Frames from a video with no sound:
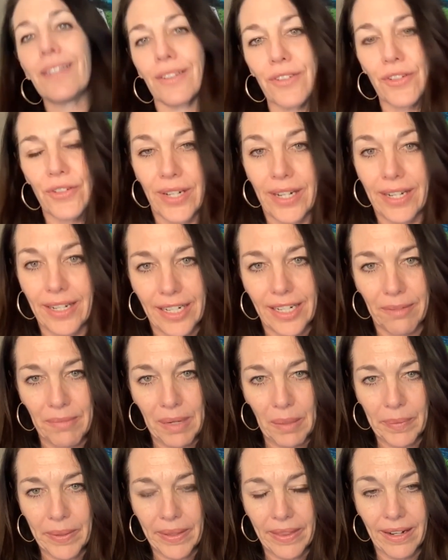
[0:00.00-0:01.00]
you're trying to come
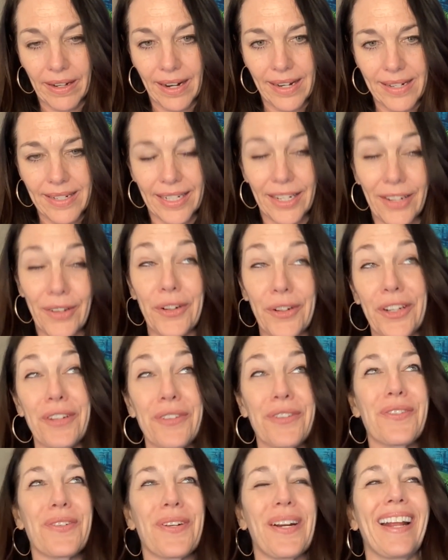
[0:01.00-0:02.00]
up with an idea, or
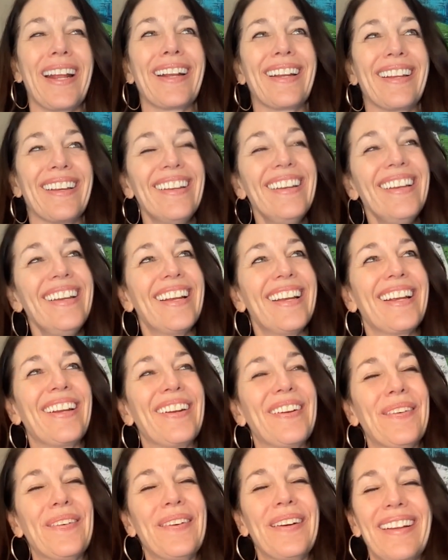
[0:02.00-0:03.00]
you're trying to,
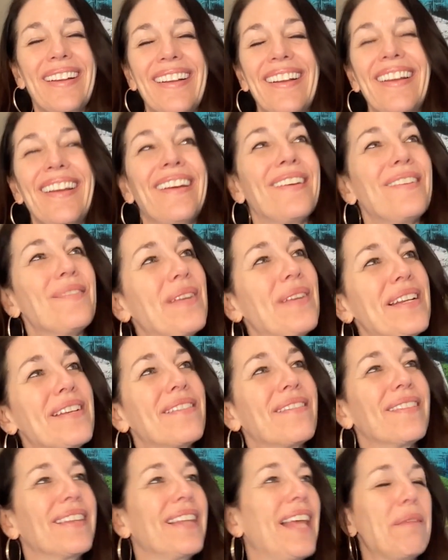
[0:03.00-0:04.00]

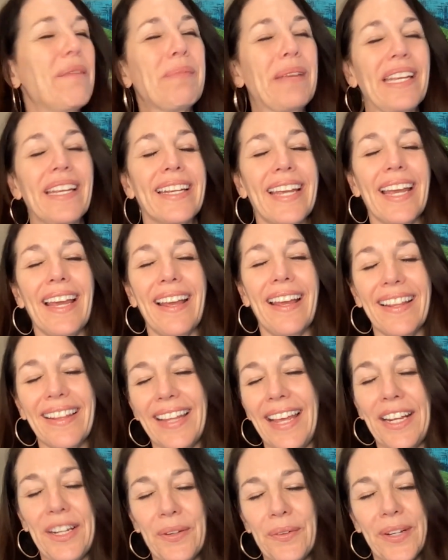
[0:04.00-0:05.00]
and let you get
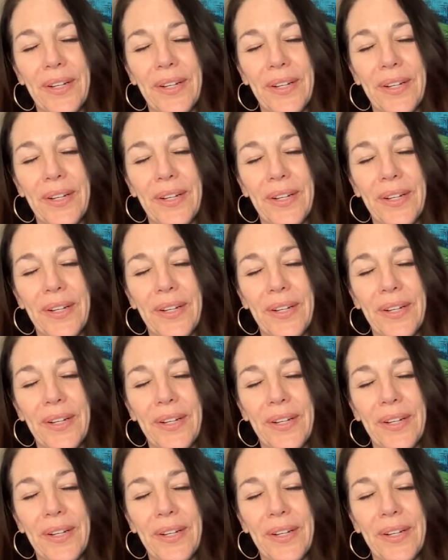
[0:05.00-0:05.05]
your